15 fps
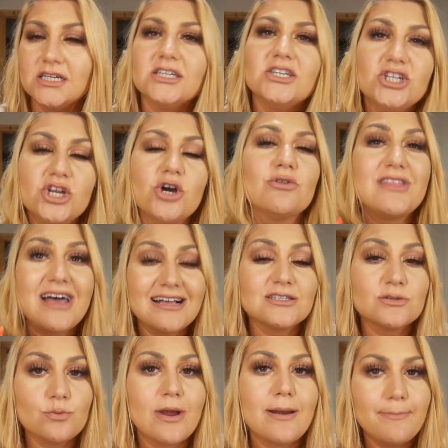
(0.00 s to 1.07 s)
you know,
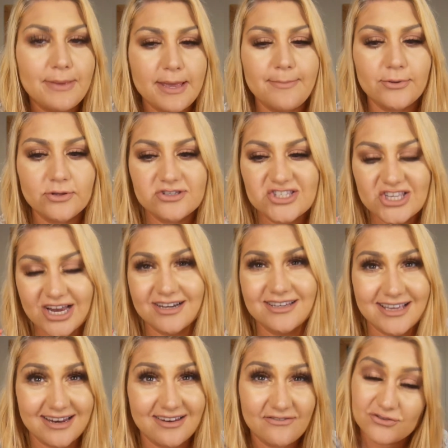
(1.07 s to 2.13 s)
that's where people start
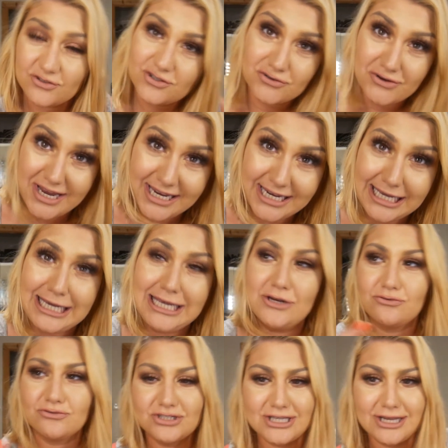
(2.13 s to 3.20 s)
getting frustrated
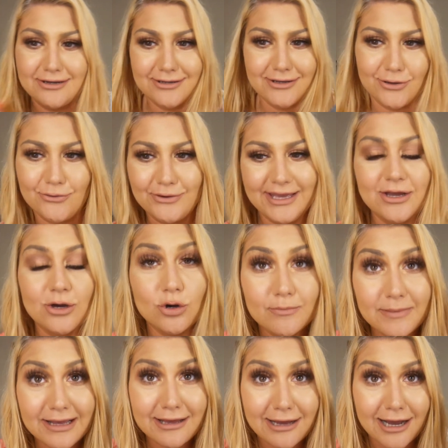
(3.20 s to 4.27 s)
or start going, oh
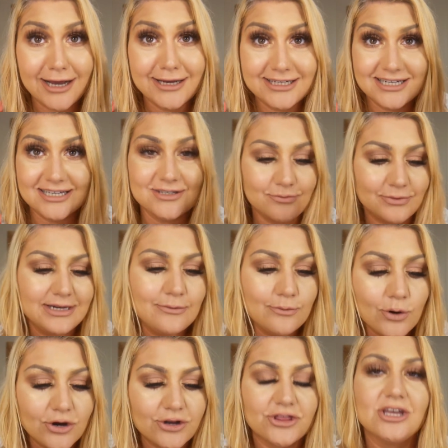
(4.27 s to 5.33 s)
my god, it doesn't really
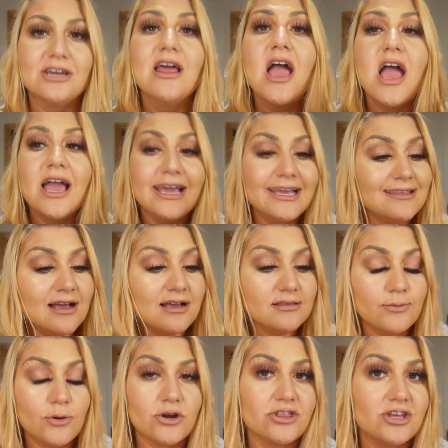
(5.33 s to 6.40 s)
worth it. It
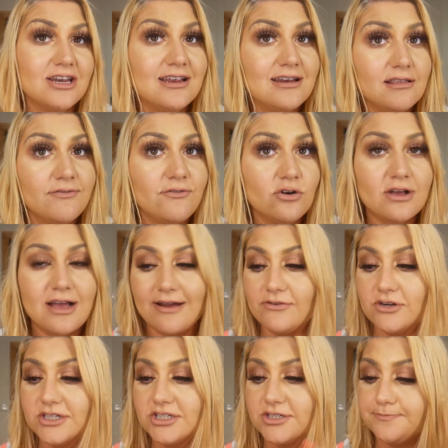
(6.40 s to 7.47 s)
does worth it. It is full
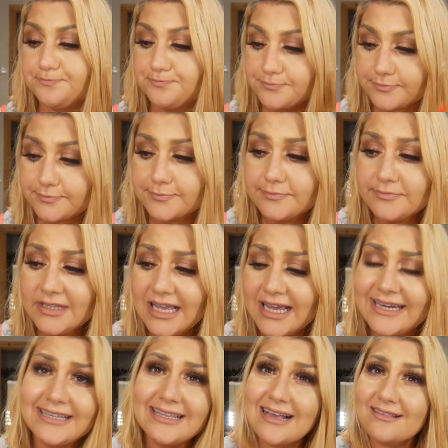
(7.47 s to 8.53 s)
coverage,
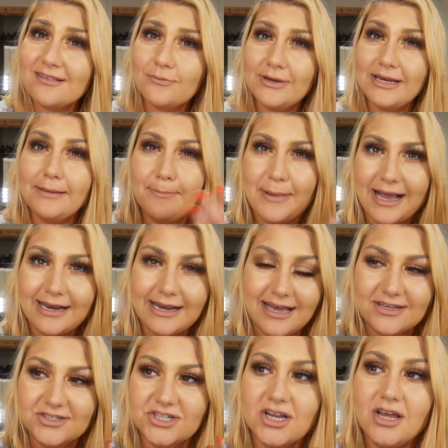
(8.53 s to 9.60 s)
and it doesn't really
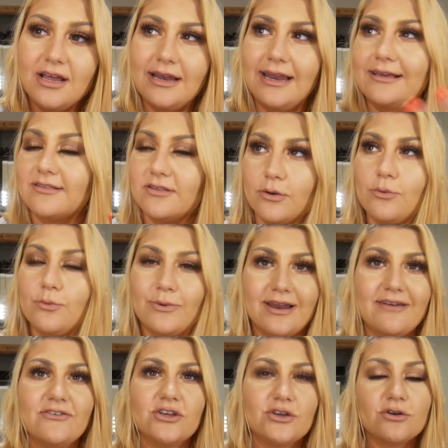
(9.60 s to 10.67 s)
backlash, like, so
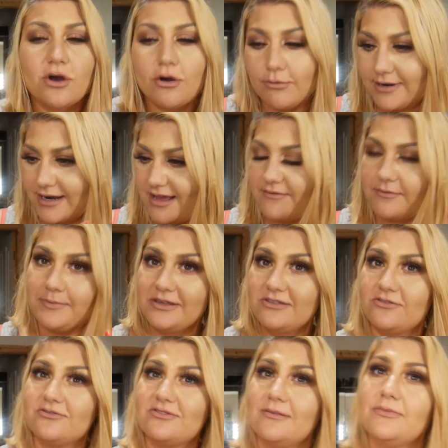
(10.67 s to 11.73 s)
whenever you go and have a
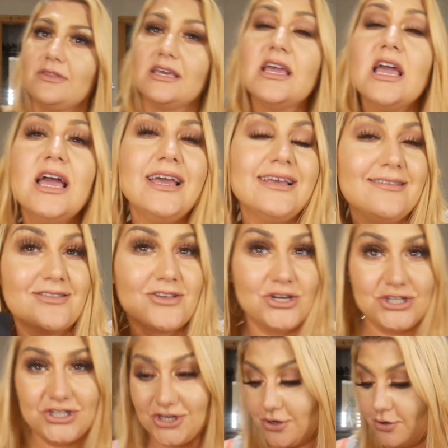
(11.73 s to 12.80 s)
picture or something, it's just
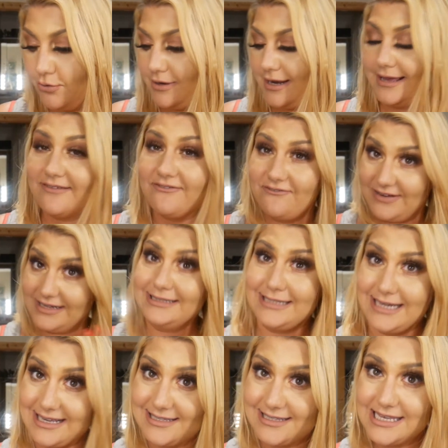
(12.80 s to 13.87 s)
gonna show like
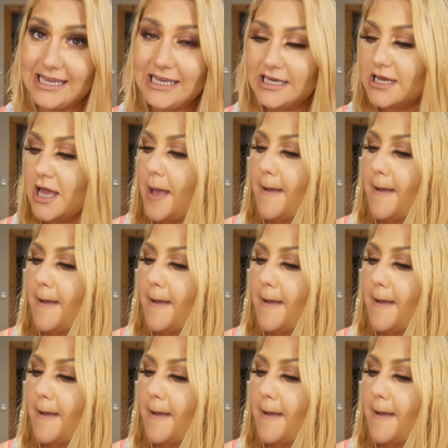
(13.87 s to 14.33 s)
fantastic.